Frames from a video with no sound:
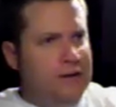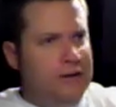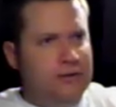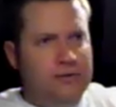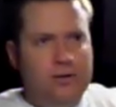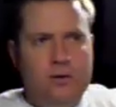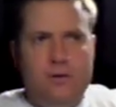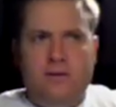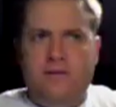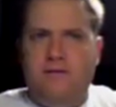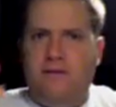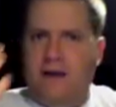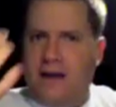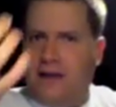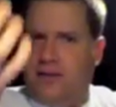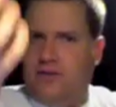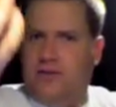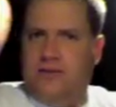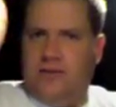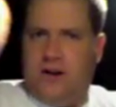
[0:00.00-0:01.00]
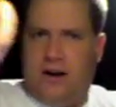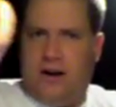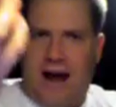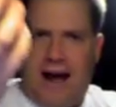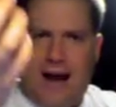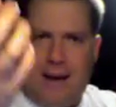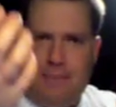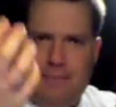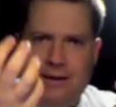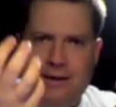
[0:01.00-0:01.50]
these new advances that are
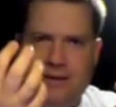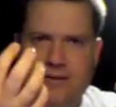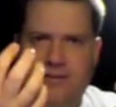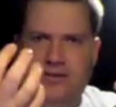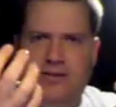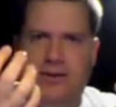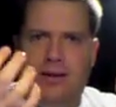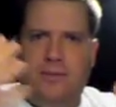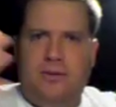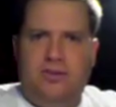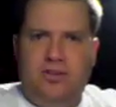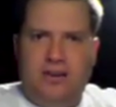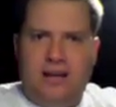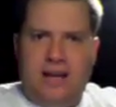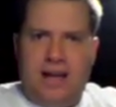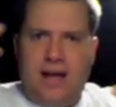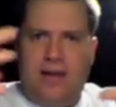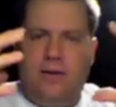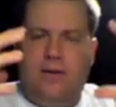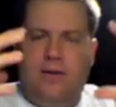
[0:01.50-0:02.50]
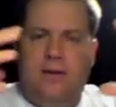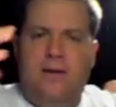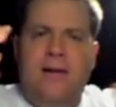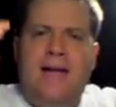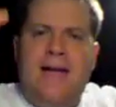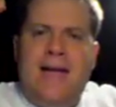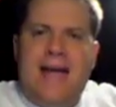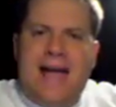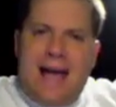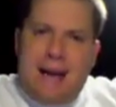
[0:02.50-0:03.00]
happening in cinema together
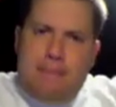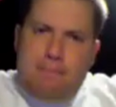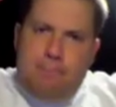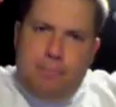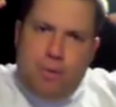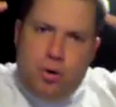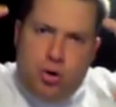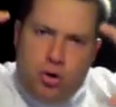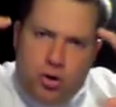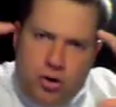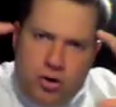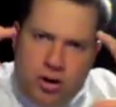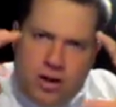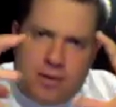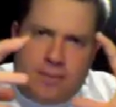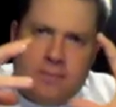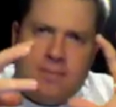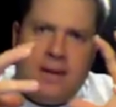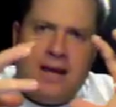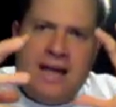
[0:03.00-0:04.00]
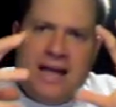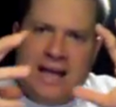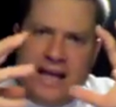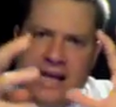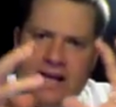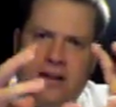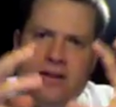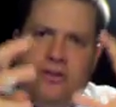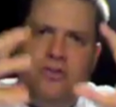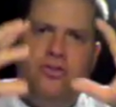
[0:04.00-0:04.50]
and put them
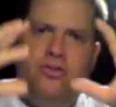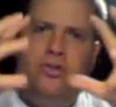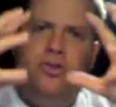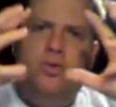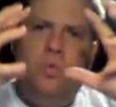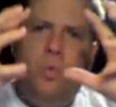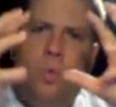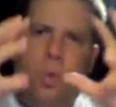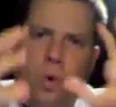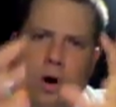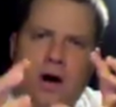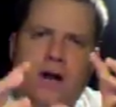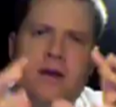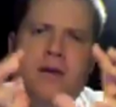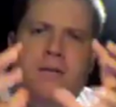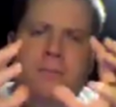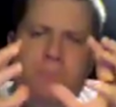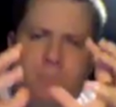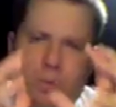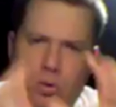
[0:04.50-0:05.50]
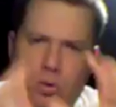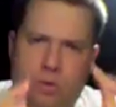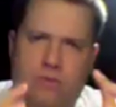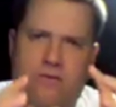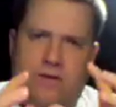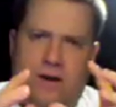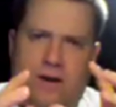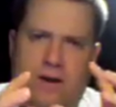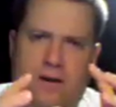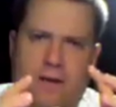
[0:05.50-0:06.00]
into one
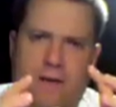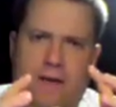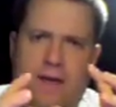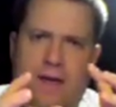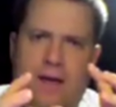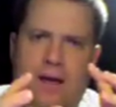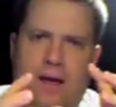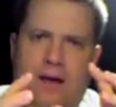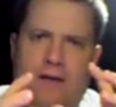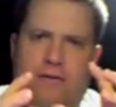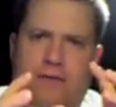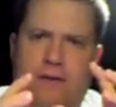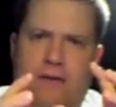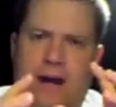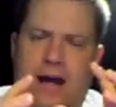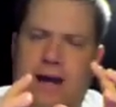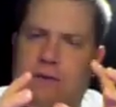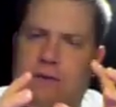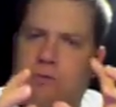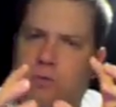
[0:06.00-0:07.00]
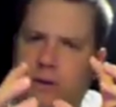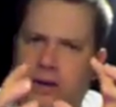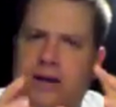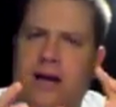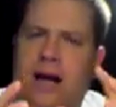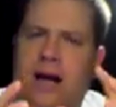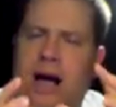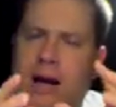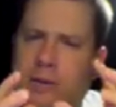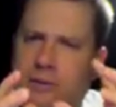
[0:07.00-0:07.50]
movie. And
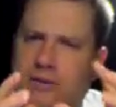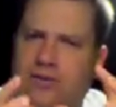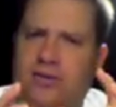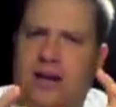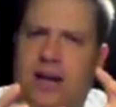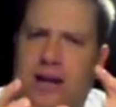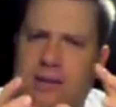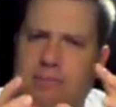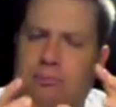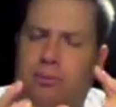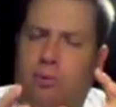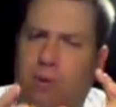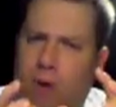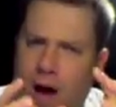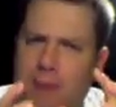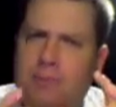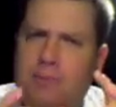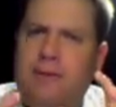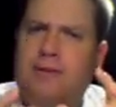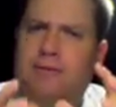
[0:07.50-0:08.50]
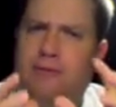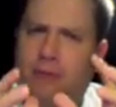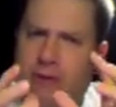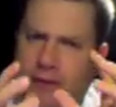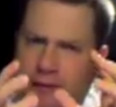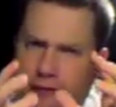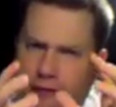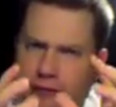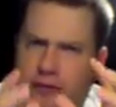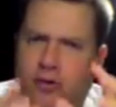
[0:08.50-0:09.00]
really, I would say, probably for
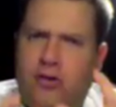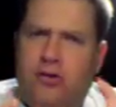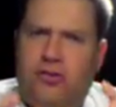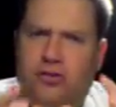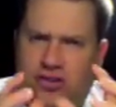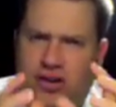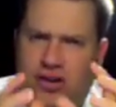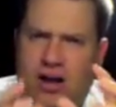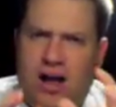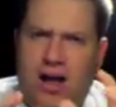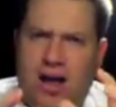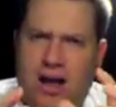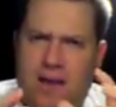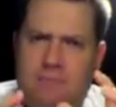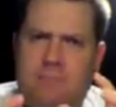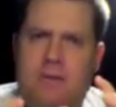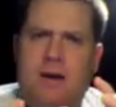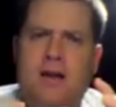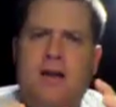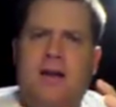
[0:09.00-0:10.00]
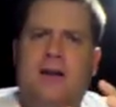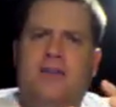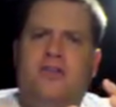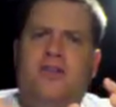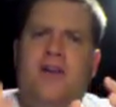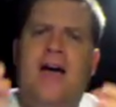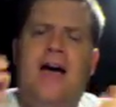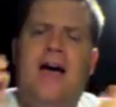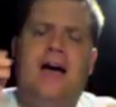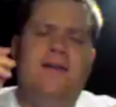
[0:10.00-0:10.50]
the first time,
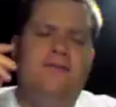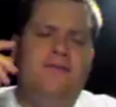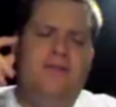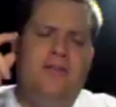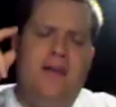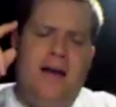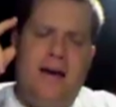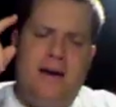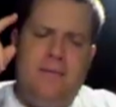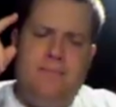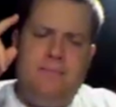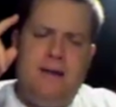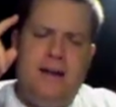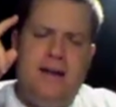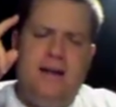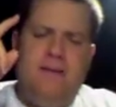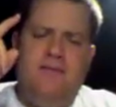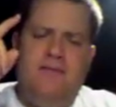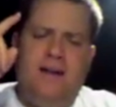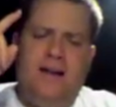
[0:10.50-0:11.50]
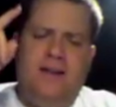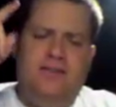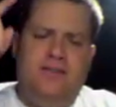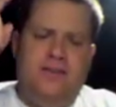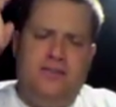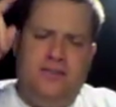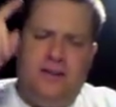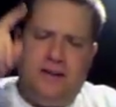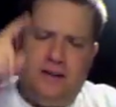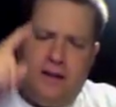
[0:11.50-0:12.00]
to have that many
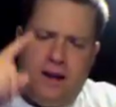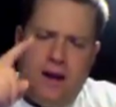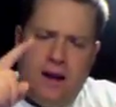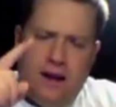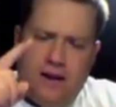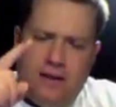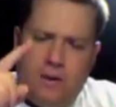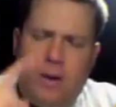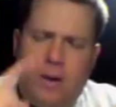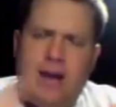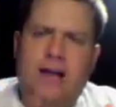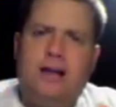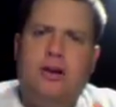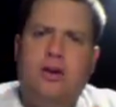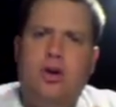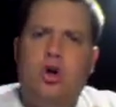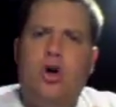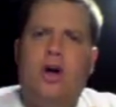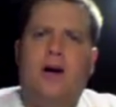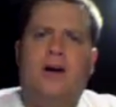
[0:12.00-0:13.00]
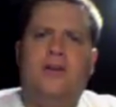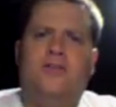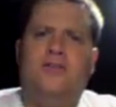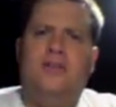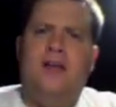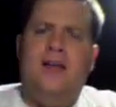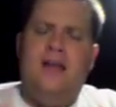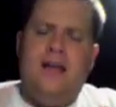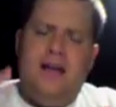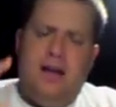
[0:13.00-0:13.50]
advances in the way it
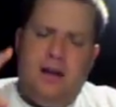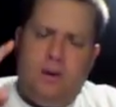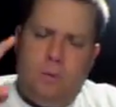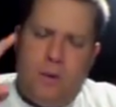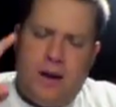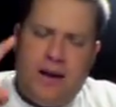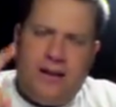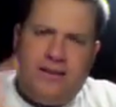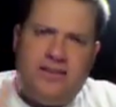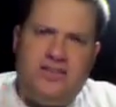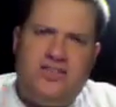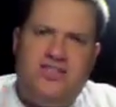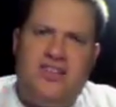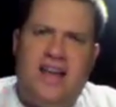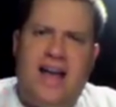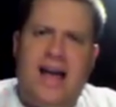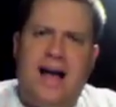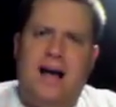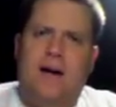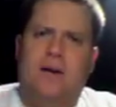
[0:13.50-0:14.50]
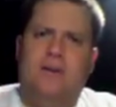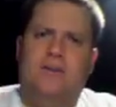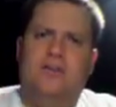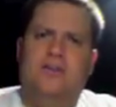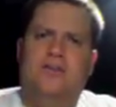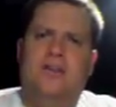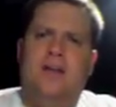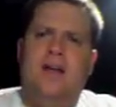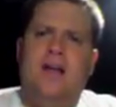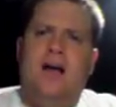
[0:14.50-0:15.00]
looks, in the way it
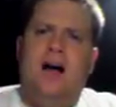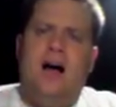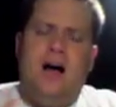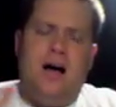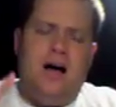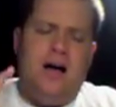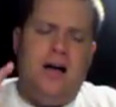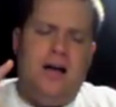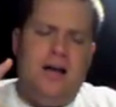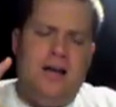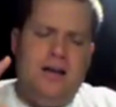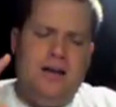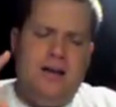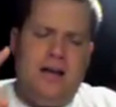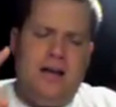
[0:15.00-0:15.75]
sounds, and